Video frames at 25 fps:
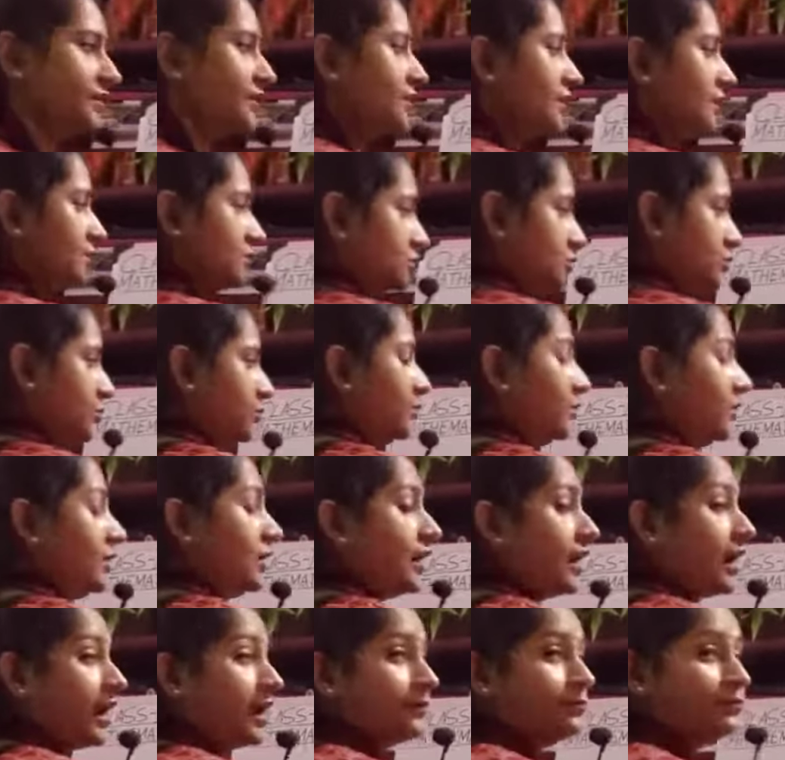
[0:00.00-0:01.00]
So,
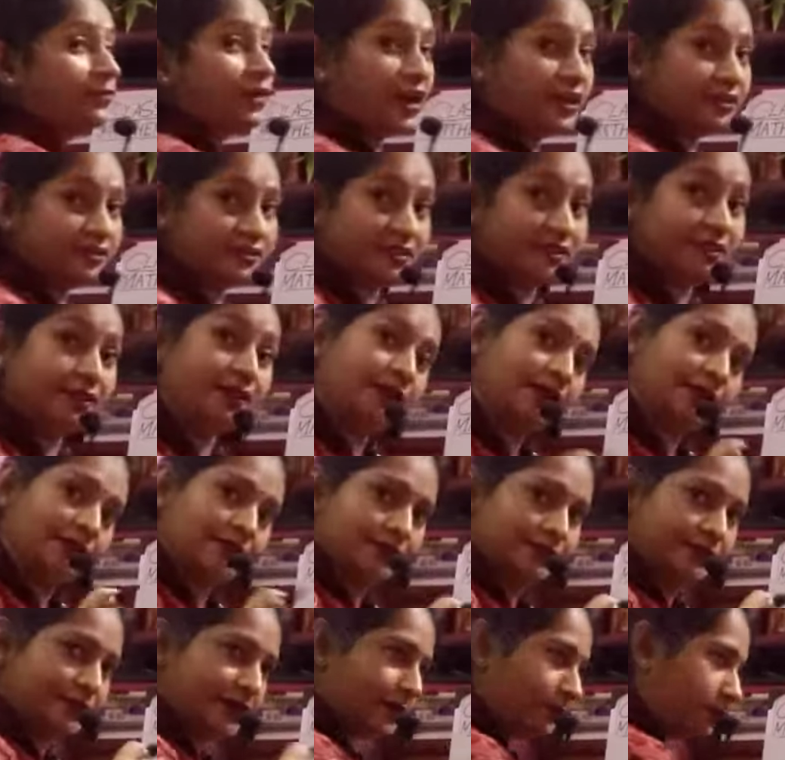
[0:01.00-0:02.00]
I am writing
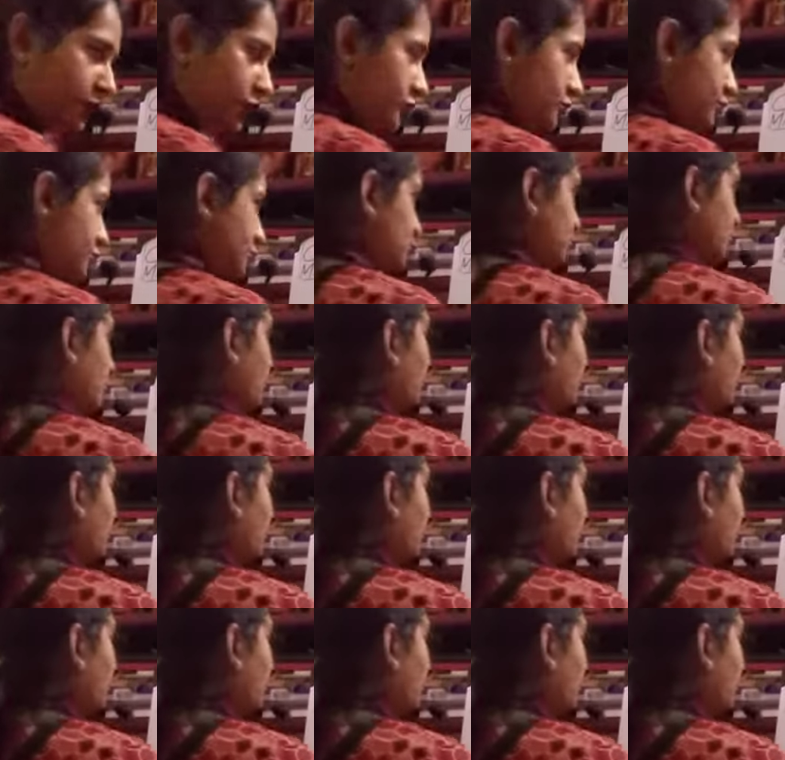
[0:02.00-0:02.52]
them also.